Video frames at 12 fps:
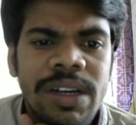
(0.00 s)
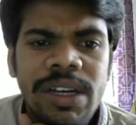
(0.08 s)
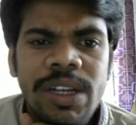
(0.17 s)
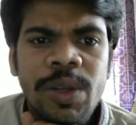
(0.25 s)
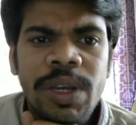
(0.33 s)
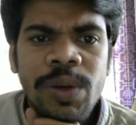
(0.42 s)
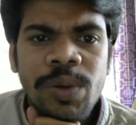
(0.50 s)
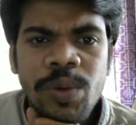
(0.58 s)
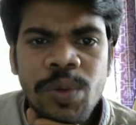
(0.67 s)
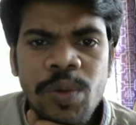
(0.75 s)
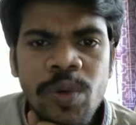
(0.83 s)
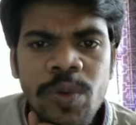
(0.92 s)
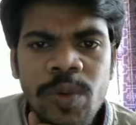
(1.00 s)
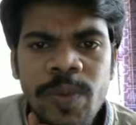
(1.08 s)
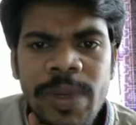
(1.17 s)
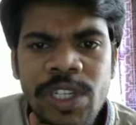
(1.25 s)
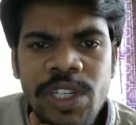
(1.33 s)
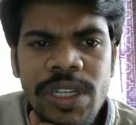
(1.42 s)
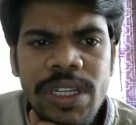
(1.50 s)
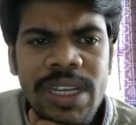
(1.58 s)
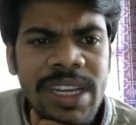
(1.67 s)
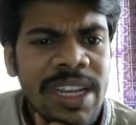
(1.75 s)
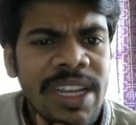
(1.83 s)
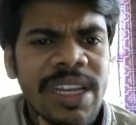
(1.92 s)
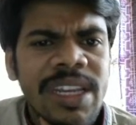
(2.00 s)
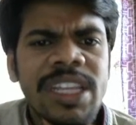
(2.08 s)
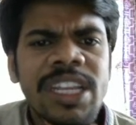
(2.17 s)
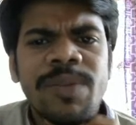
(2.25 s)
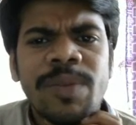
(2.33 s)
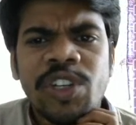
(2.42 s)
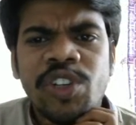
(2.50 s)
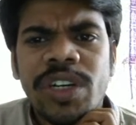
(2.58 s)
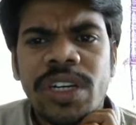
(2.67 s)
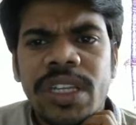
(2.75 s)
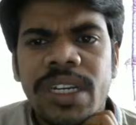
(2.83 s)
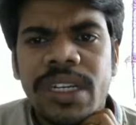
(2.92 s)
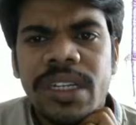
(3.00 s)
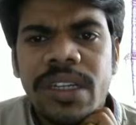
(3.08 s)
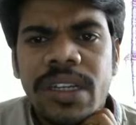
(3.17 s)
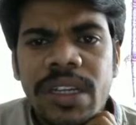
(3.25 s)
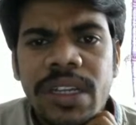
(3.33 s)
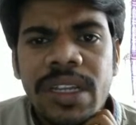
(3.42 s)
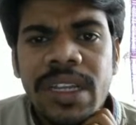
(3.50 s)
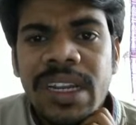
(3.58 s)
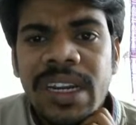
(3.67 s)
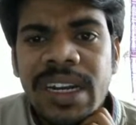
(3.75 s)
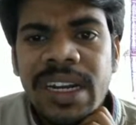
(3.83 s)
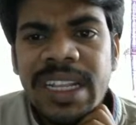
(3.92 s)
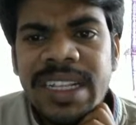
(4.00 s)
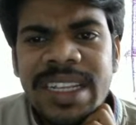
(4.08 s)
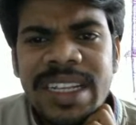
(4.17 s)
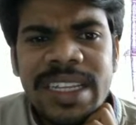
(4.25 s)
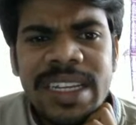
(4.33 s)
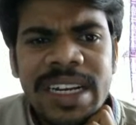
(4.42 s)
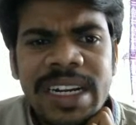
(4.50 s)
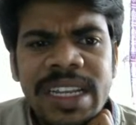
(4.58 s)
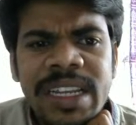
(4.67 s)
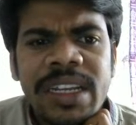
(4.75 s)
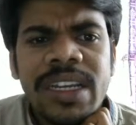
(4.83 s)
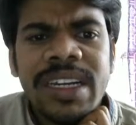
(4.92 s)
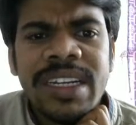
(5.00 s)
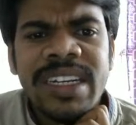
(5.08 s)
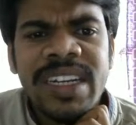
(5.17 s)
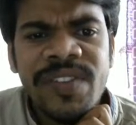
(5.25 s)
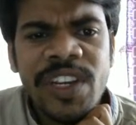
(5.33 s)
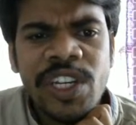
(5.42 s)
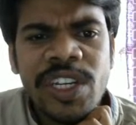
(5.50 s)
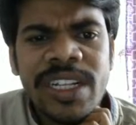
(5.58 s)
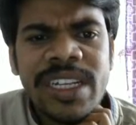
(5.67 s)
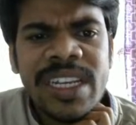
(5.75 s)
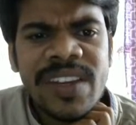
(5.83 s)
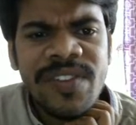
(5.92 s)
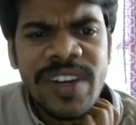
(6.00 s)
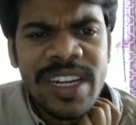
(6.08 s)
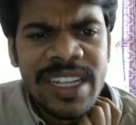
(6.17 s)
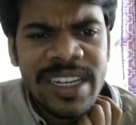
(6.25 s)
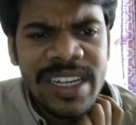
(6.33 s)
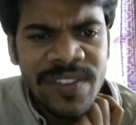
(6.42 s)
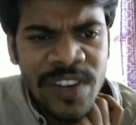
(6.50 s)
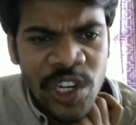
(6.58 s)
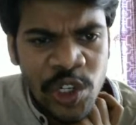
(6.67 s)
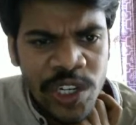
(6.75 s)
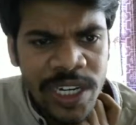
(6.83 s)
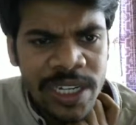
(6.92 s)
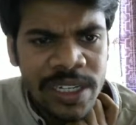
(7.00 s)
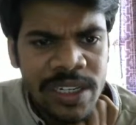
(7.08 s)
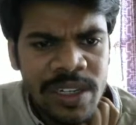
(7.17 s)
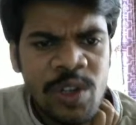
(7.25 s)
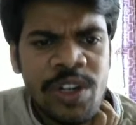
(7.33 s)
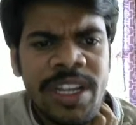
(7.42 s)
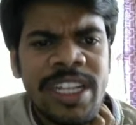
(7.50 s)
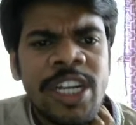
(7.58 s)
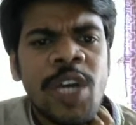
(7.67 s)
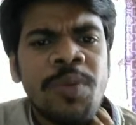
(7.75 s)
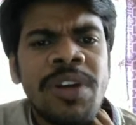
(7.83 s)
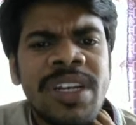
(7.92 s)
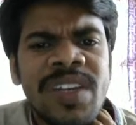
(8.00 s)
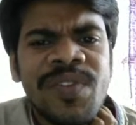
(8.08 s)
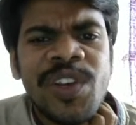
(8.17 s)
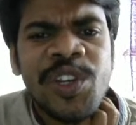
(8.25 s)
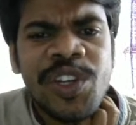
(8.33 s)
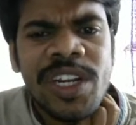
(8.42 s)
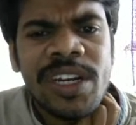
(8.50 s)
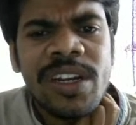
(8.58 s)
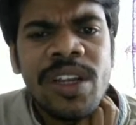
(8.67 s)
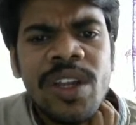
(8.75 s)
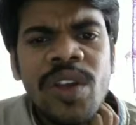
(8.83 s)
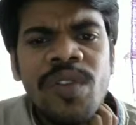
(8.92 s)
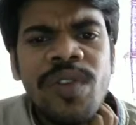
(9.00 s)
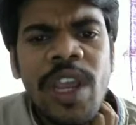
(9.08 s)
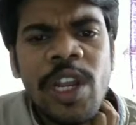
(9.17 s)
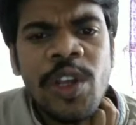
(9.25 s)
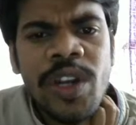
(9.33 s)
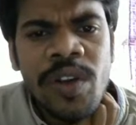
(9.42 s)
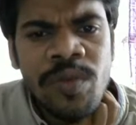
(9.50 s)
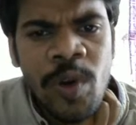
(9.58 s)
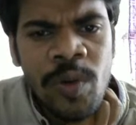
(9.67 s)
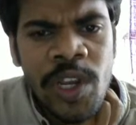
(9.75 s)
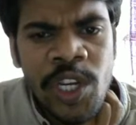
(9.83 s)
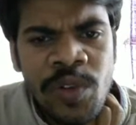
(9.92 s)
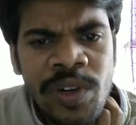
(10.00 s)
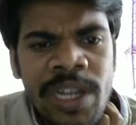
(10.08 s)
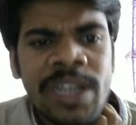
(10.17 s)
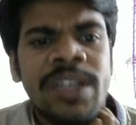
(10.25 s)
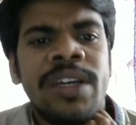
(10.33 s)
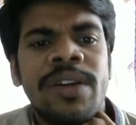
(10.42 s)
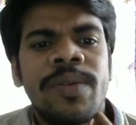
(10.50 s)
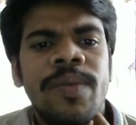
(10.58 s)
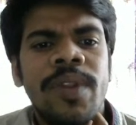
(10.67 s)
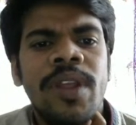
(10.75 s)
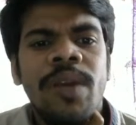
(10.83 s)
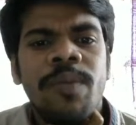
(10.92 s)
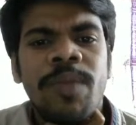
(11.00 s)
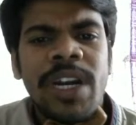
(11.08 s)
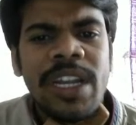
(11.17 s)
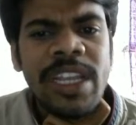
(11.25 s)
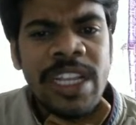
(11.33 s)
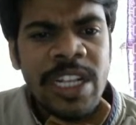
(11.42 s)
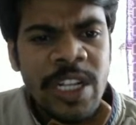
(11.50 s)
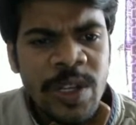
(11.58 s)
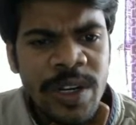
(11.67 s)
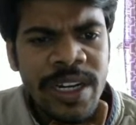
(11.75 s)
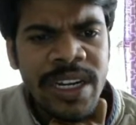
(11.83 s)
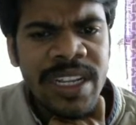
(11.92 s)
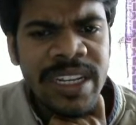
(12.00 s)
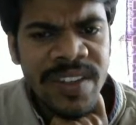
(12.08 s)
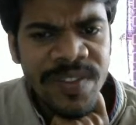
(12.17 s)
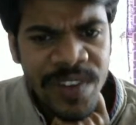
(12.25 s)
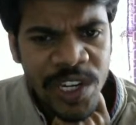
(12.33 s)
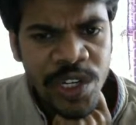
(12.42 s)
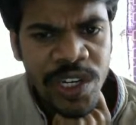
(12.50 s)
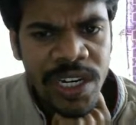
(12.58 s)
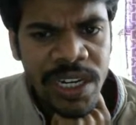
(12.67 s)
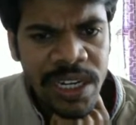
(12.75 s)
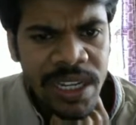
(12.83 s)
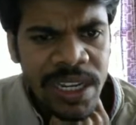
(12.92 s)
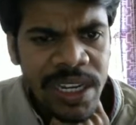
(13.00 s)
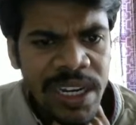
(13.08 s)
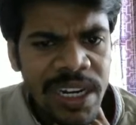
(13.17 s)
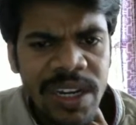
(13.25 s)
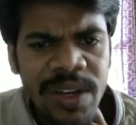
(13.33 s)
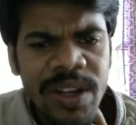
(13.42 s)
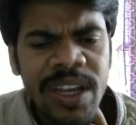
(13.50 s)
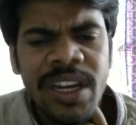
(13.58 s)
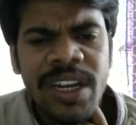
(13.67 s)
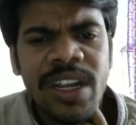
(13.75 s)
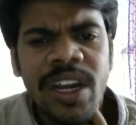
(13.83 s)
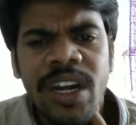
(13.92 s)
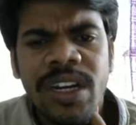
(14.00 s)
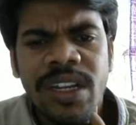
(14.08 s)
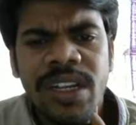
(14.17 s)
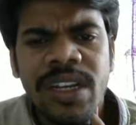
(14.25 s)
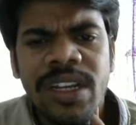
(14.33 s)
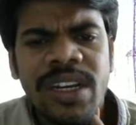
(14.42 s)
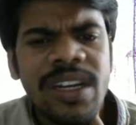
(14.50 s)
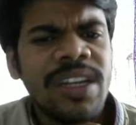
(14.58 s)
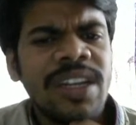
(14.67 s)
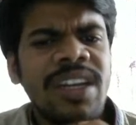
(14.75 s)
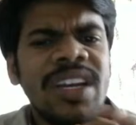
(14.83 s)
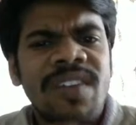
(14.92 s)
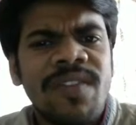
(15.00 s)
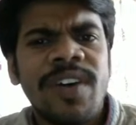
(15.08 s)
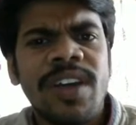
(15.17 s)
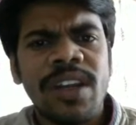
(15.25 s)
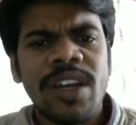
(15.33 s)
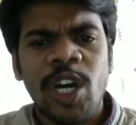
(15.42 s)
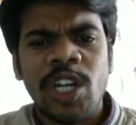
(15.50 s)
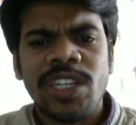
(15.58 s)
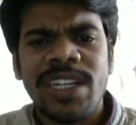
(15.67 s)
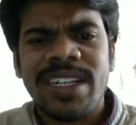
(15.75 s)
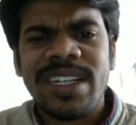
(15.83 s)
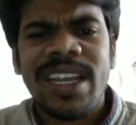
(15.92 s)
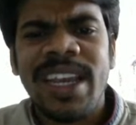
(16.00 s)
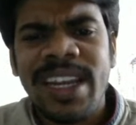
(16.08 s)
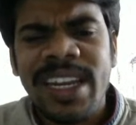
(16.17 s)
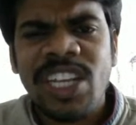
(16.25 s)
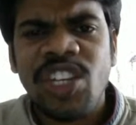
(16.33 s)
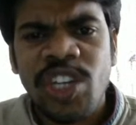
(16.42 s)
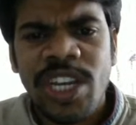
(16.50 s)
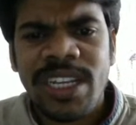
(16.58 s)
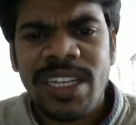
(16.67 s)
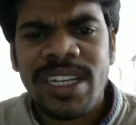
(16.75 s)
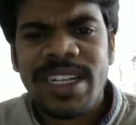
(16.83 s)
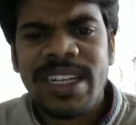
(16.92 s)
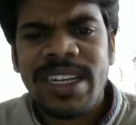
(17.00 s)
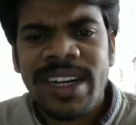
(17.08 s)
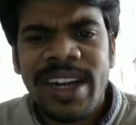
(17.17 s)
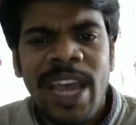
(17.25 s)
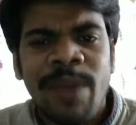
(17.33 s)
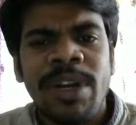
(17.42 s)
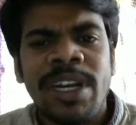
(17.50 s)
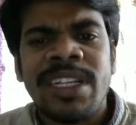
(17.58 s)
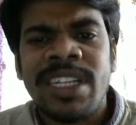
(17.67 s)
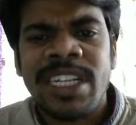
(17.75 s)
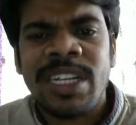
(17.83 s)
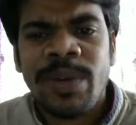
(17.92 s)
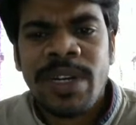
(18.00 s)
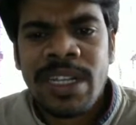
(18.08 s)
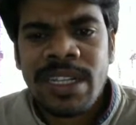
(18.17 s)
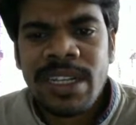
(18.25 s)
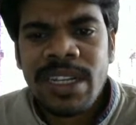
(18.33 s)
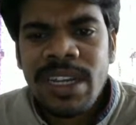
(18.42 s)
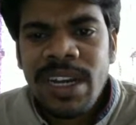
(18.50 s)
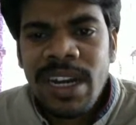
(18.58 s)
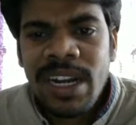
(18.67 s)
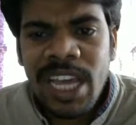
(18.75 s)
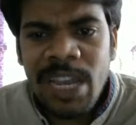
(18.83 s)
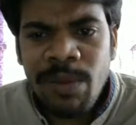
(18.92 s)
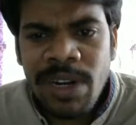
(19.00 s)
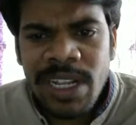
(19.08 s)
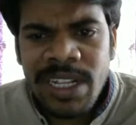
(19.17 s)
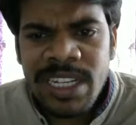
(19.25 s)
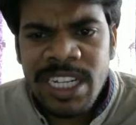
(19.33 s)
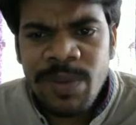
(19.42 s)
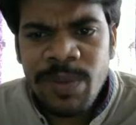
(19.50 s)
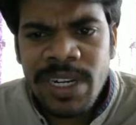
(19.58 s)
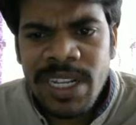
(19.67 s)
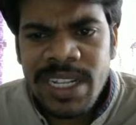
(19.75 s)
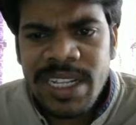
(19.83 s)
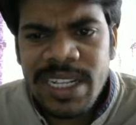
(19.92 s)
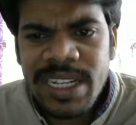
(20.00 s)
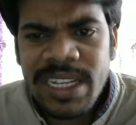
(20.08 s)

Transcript: You have to mention here. He mentioned that disease resulting its deficiency. If it is deficient, luteinizing hormone is deficient, failure of ovulation will occur. But insulin is deficient, it can't, it never causes any changes in diabetes insipidus. Diabetes insipidus